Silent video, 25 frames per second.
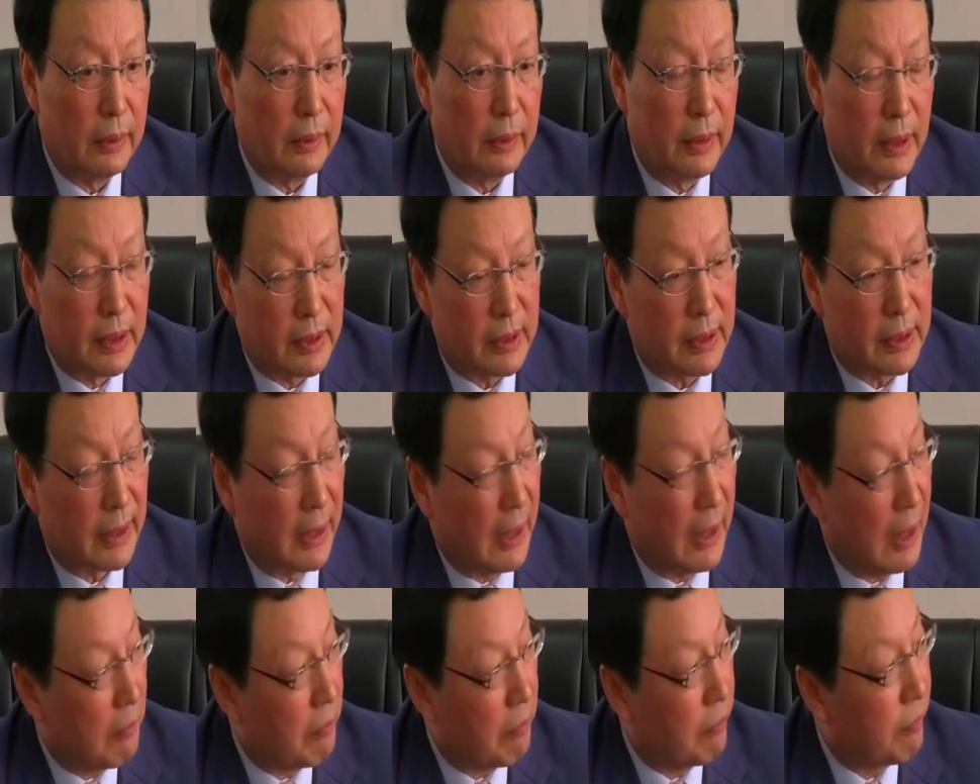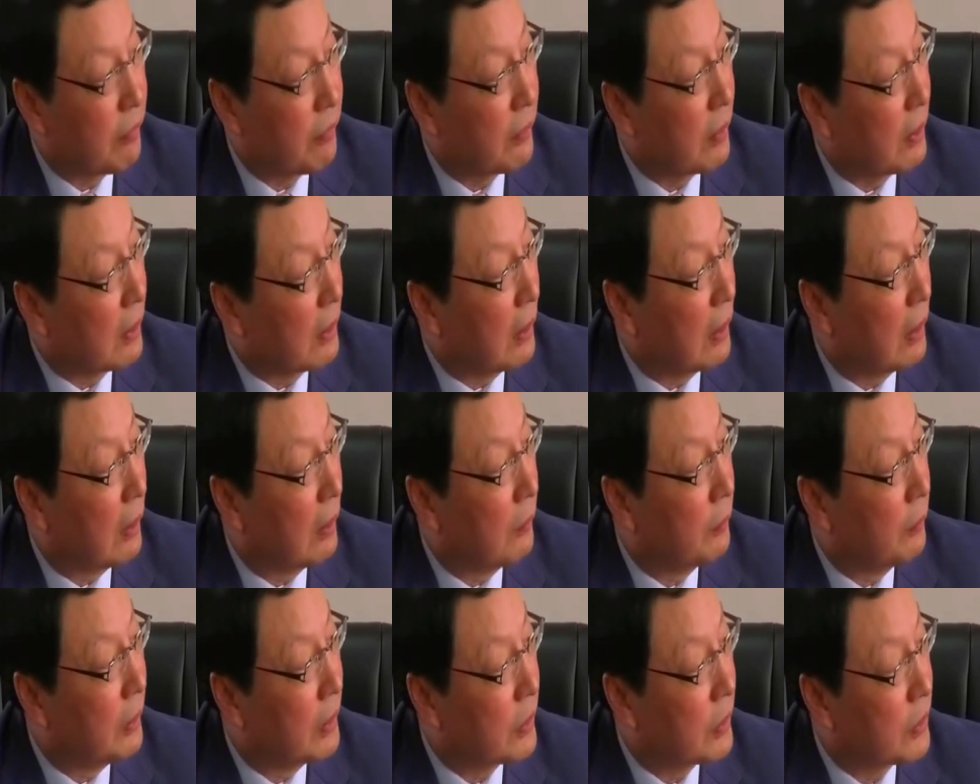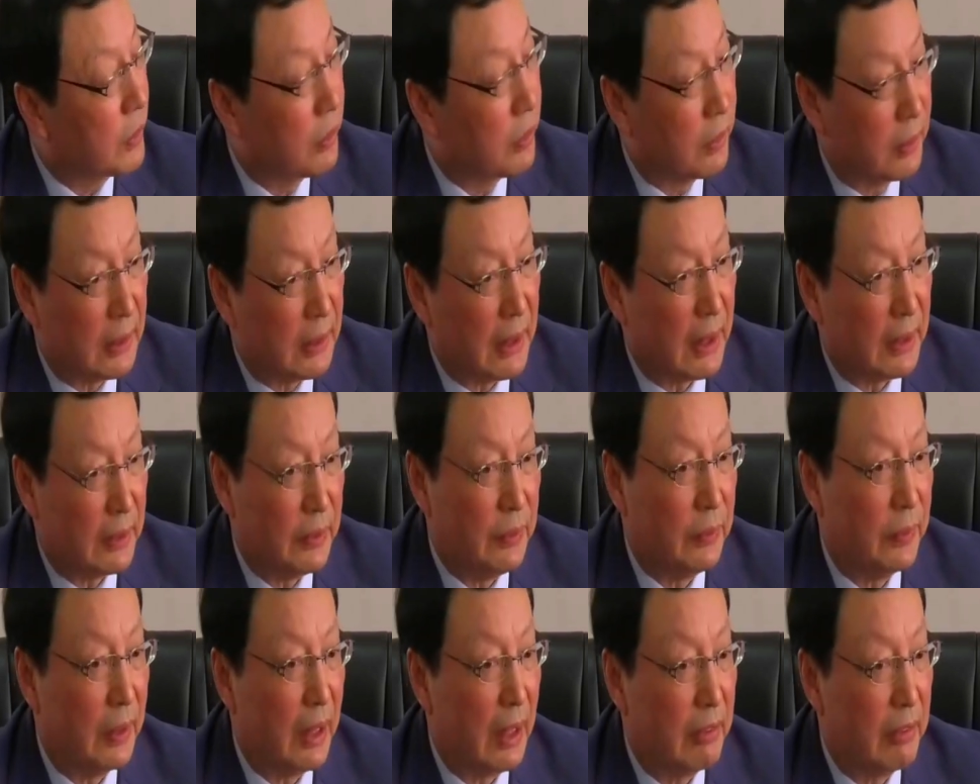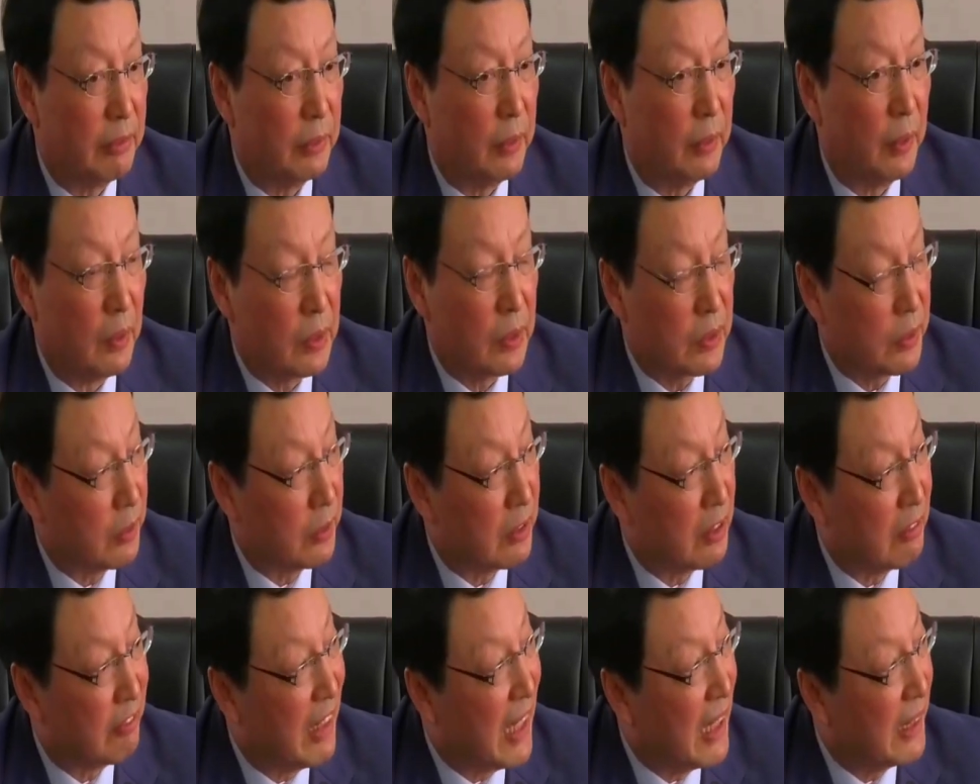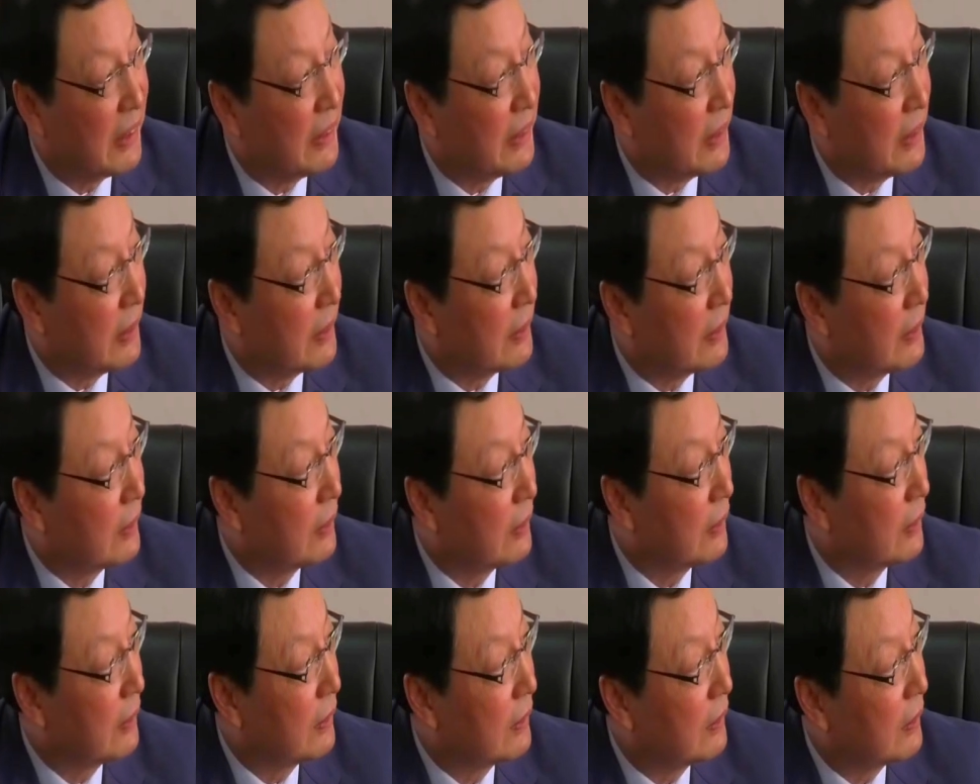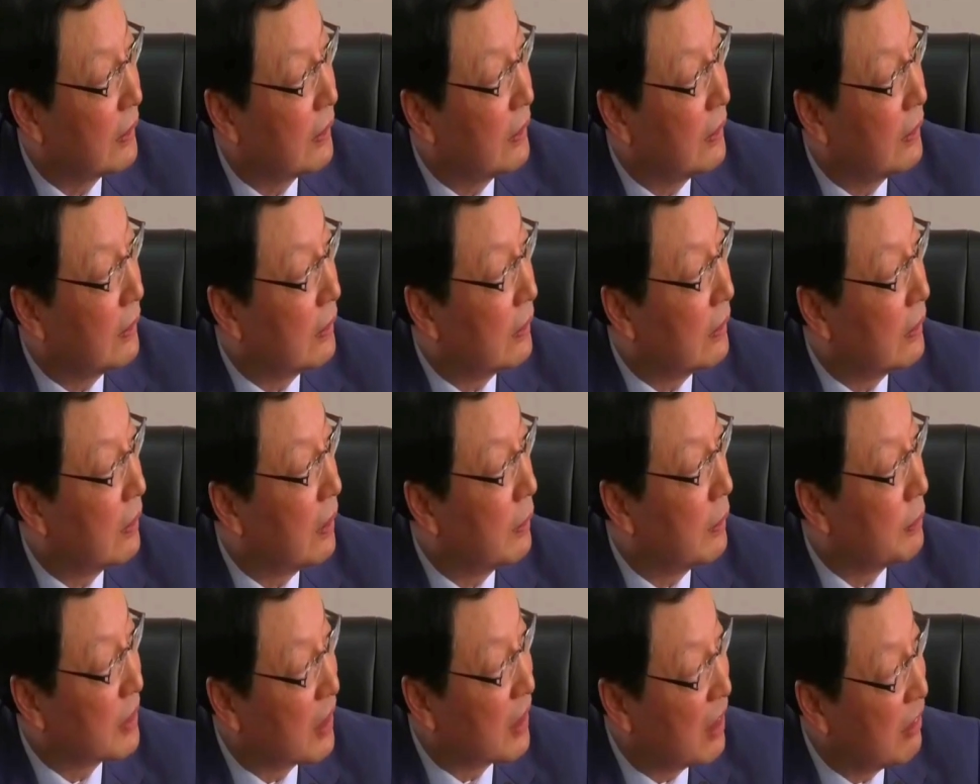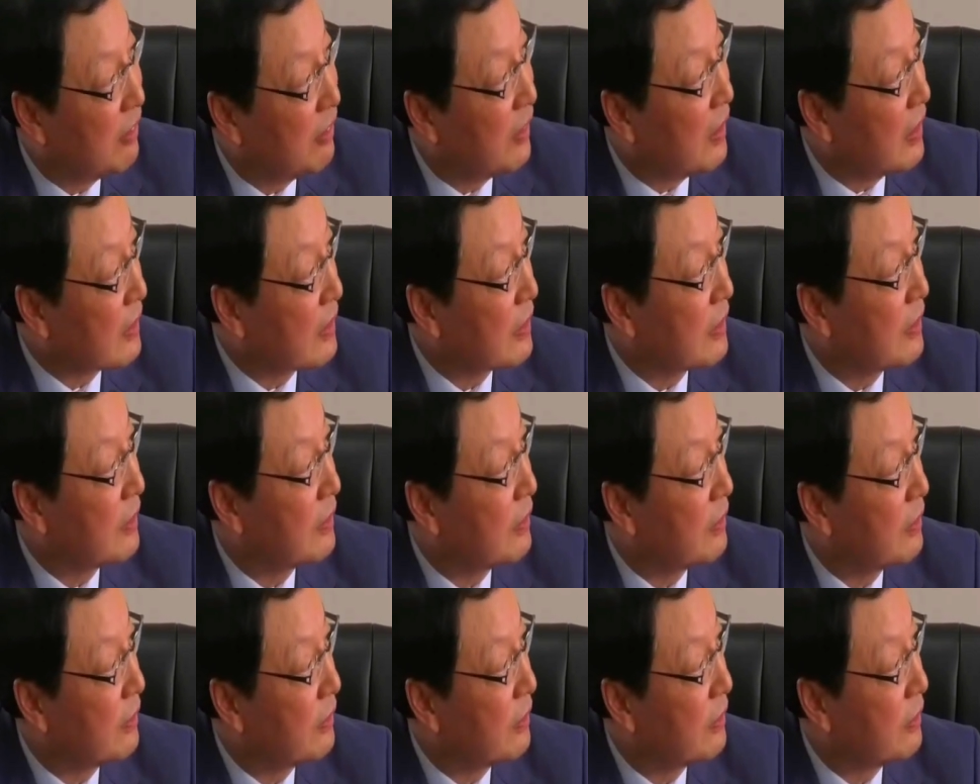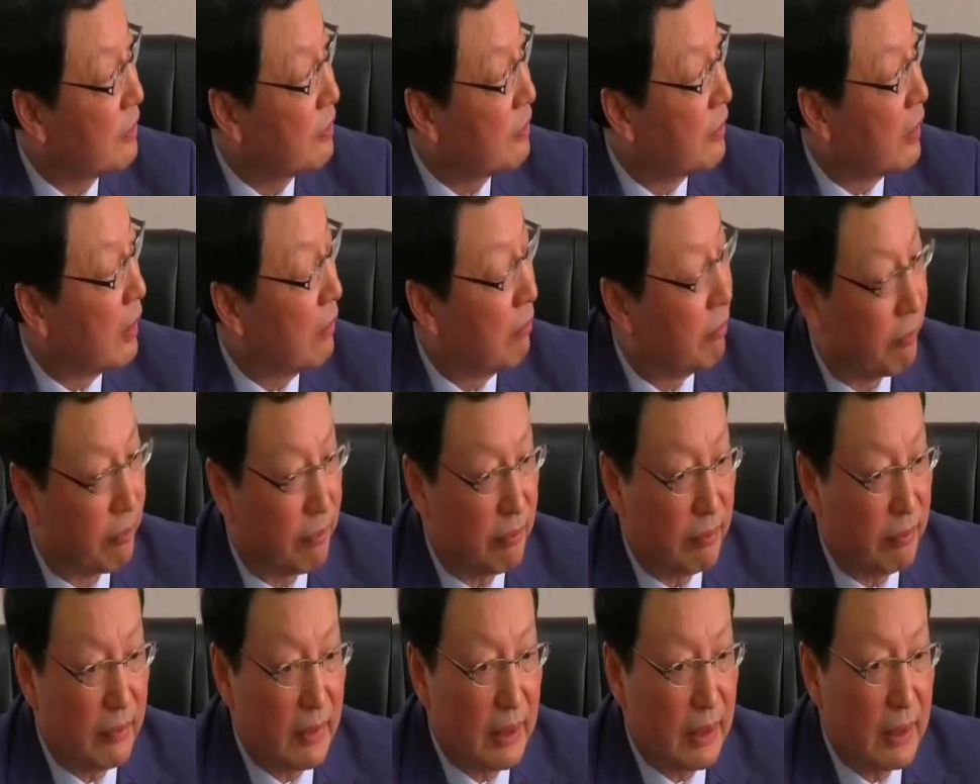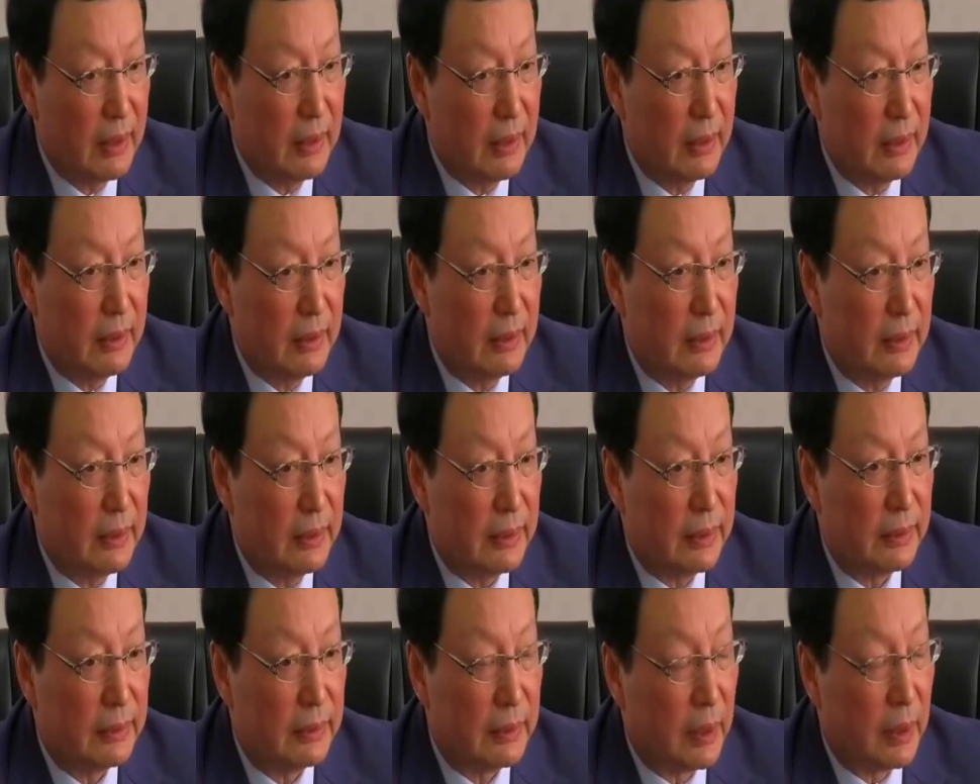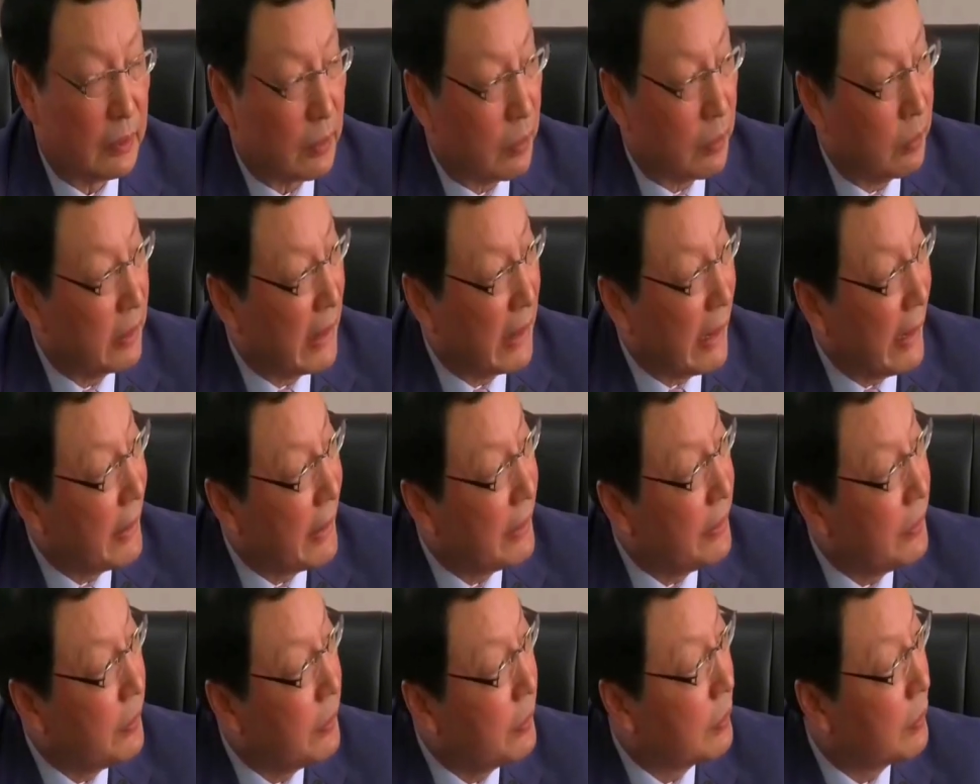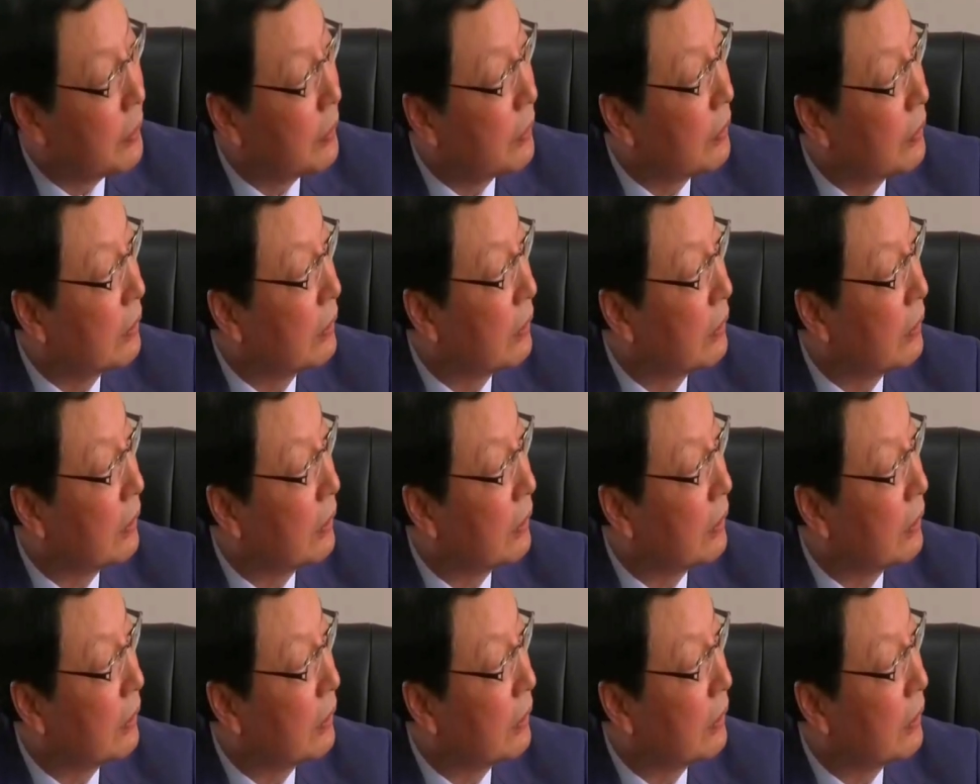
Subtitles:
this time, we saw that you have also invited observers from not only AU,